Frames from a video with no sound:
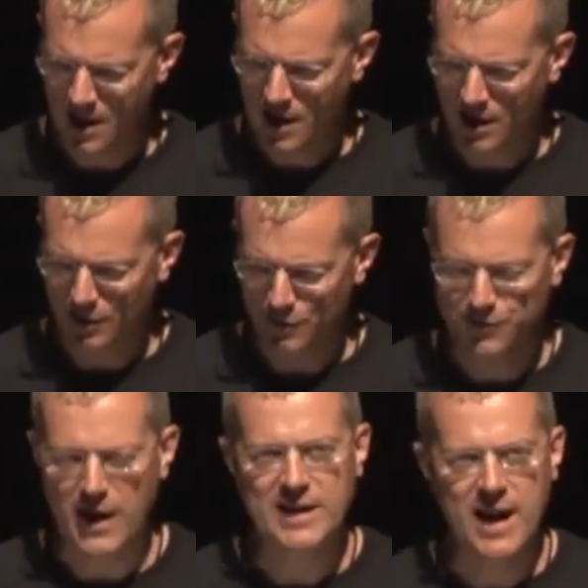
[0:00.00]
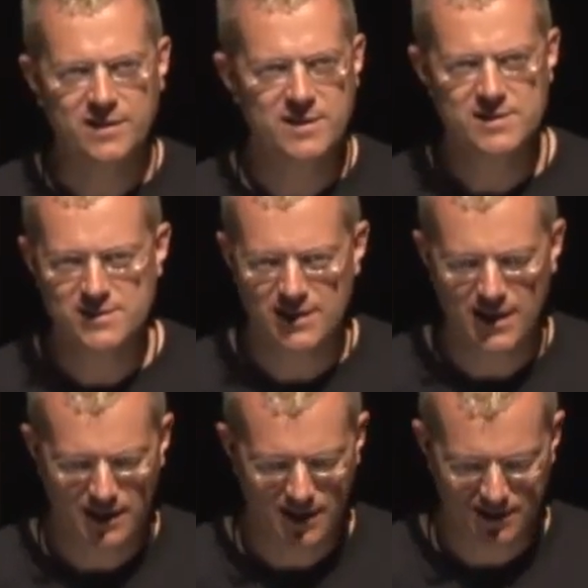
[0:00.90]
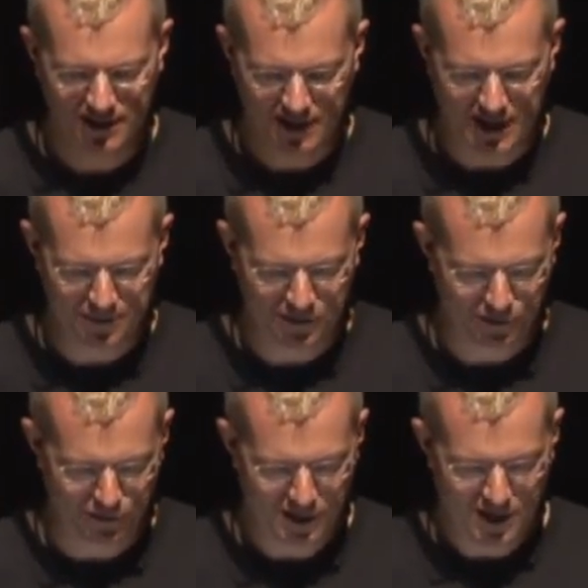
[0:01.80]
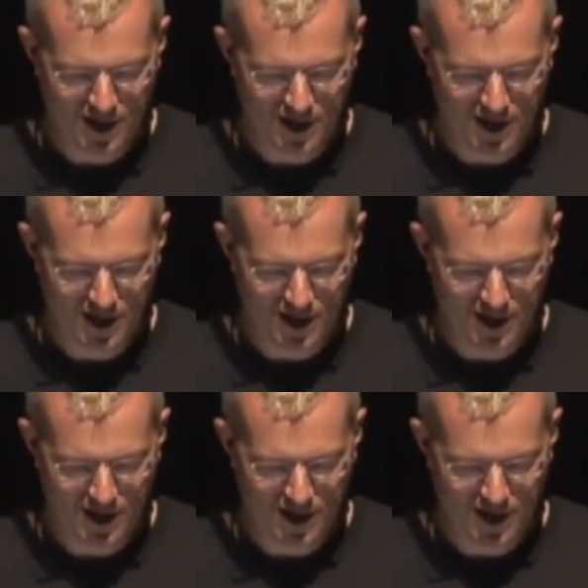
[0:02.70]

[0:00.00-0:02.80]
The fine artists are getting into the game too,